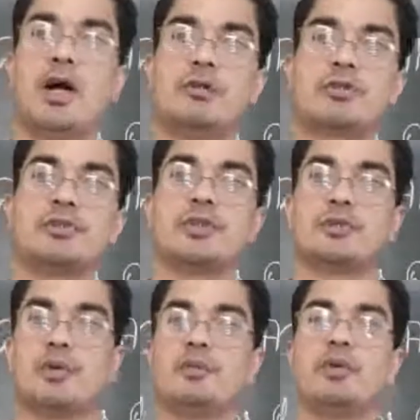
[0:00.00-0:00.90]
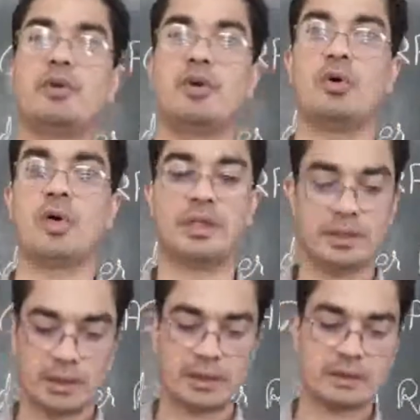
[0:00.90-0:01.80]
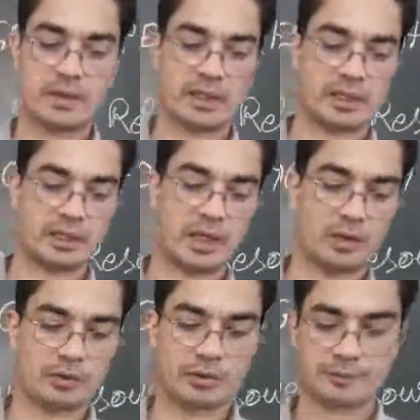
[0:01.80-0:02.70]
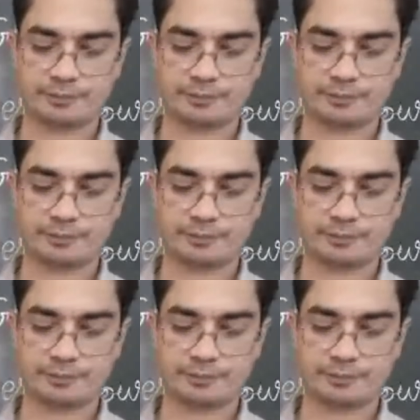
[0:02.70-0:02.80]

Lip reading: afterwards people go and take it out.